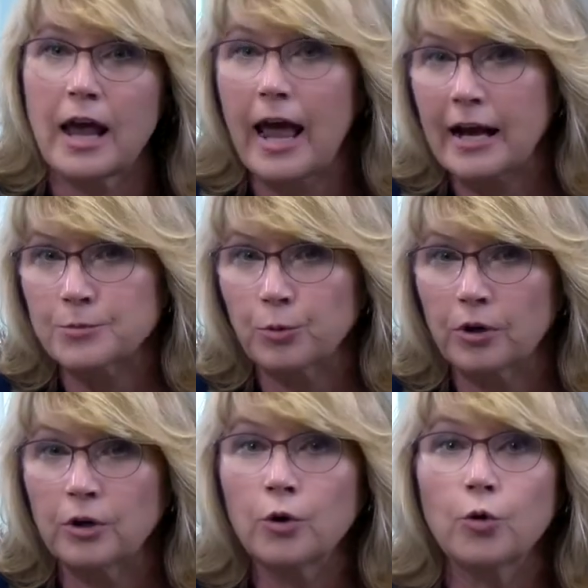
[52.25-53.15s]

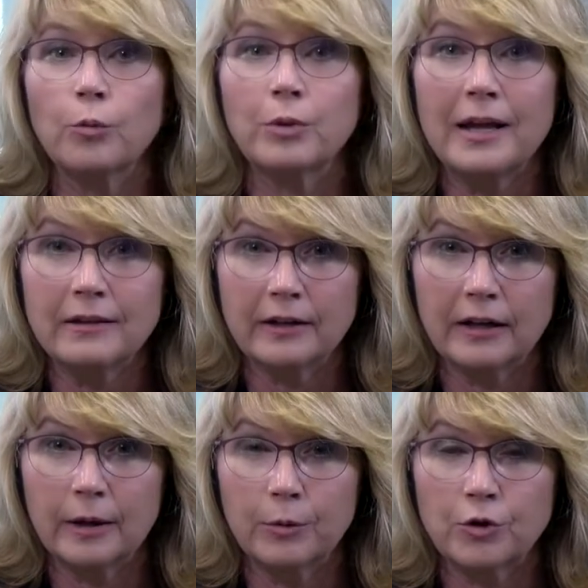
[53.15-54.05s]
aspirin, or platelet
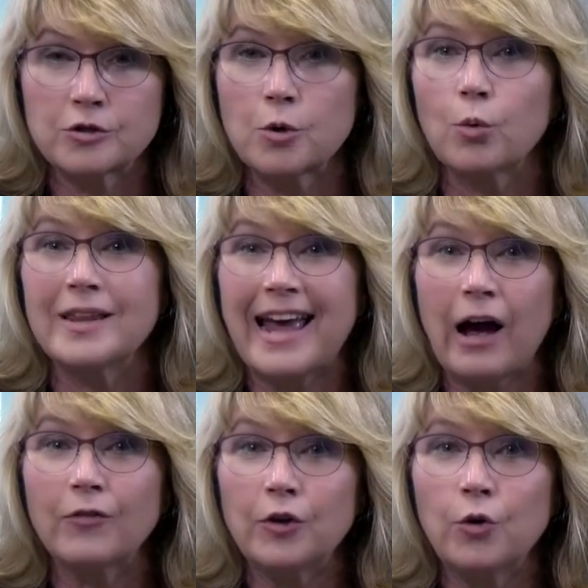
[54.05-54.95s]
inhibitors
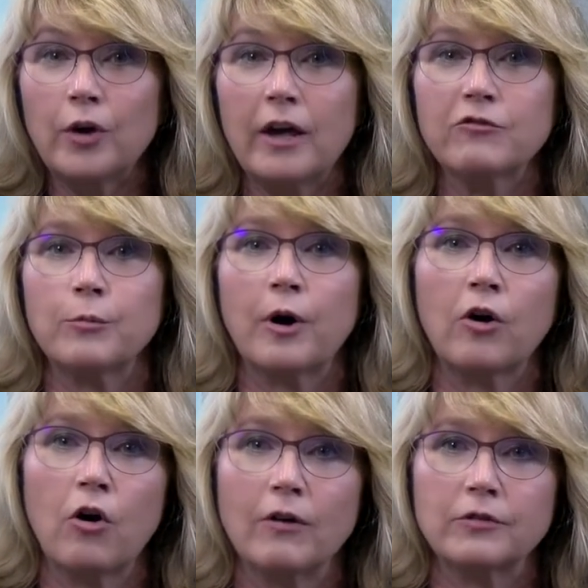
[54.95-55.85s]
without the okay from
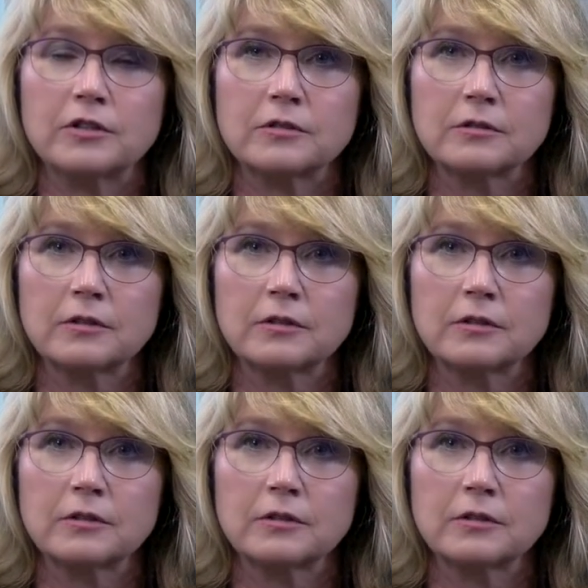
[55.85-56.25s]
our office.